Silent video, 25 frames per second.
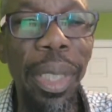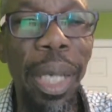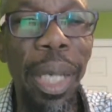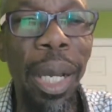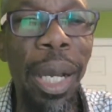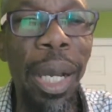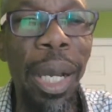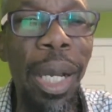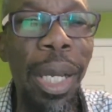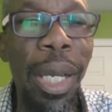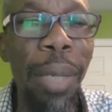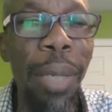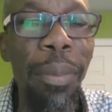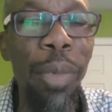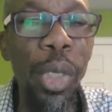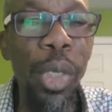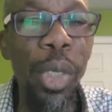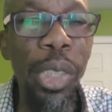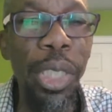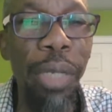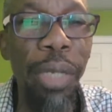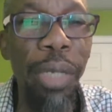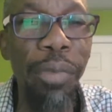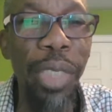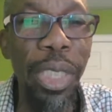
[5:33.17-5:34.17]

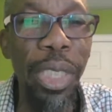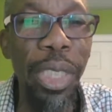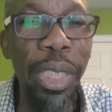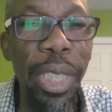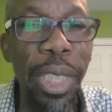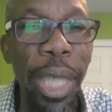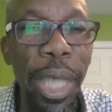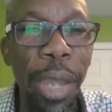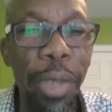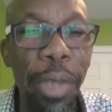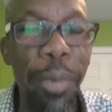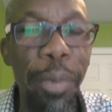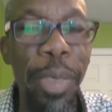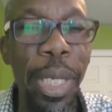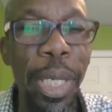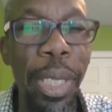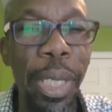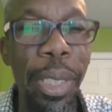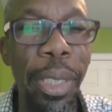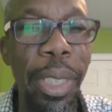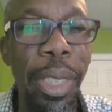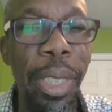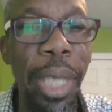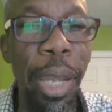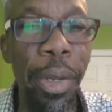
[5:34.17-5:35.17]
Most of these
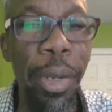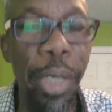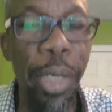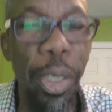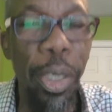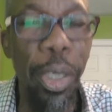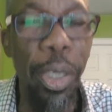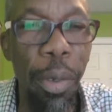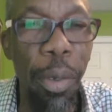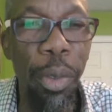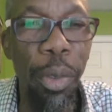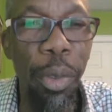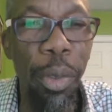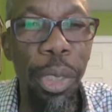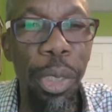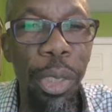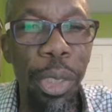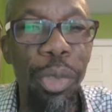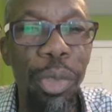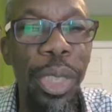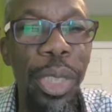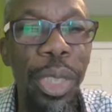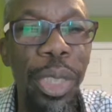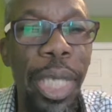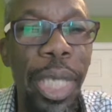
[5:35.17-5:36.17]
Caricom
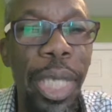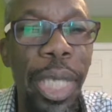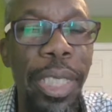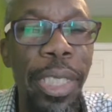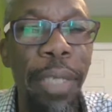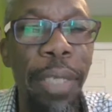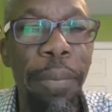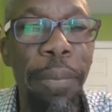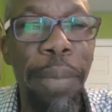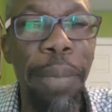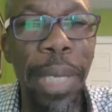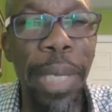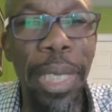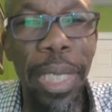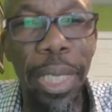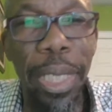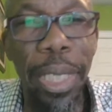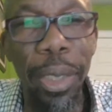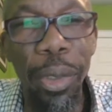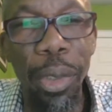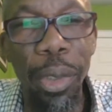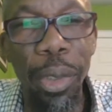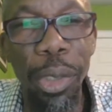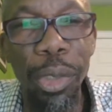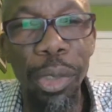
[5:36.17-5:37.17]
countries are
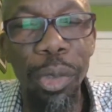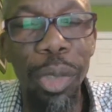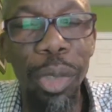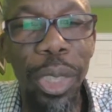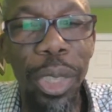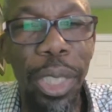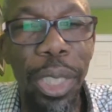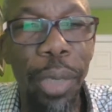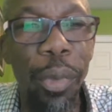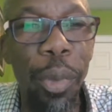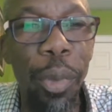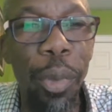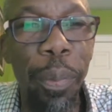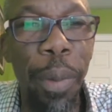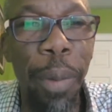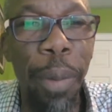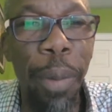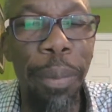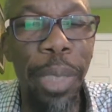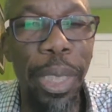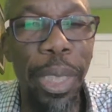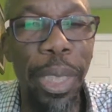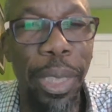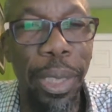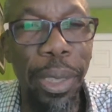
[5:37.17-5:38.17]
independent countries and
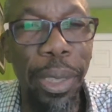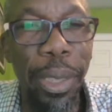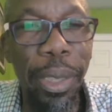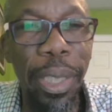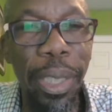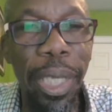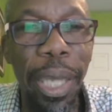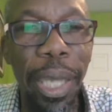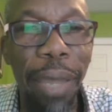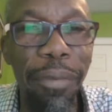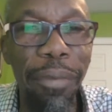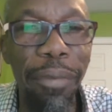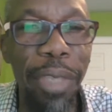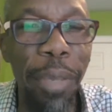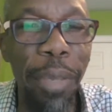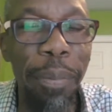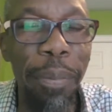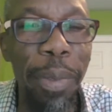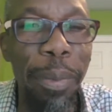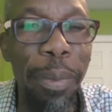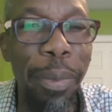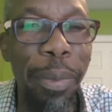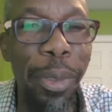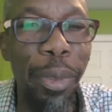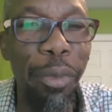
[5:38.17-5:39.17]
republic. They have the
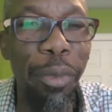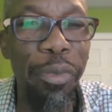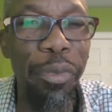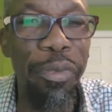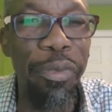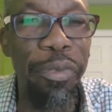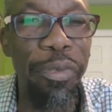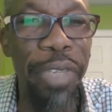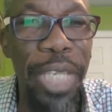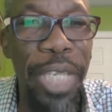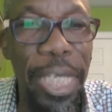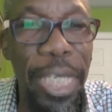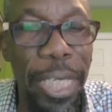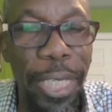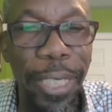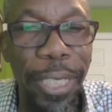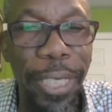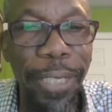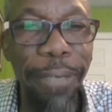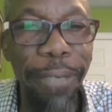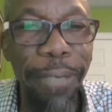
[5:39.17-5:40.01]
people to feed.